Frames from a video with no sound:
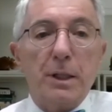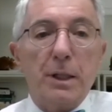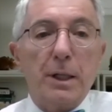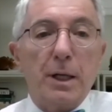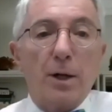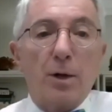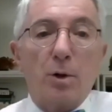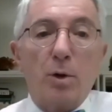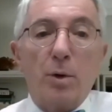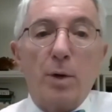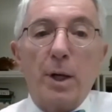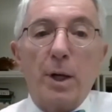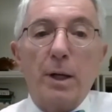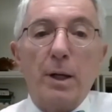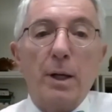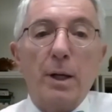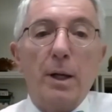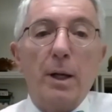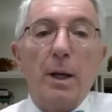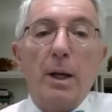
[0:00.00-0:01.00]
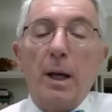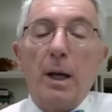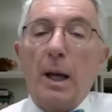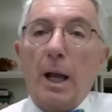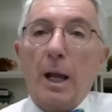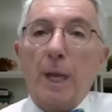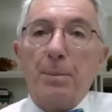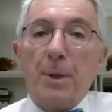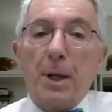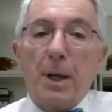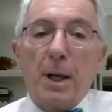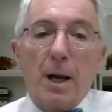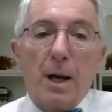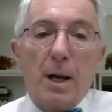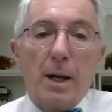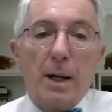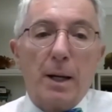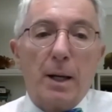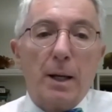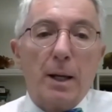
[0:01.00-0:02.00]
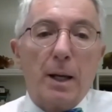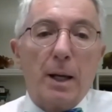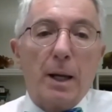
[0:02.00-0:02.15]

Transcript: including API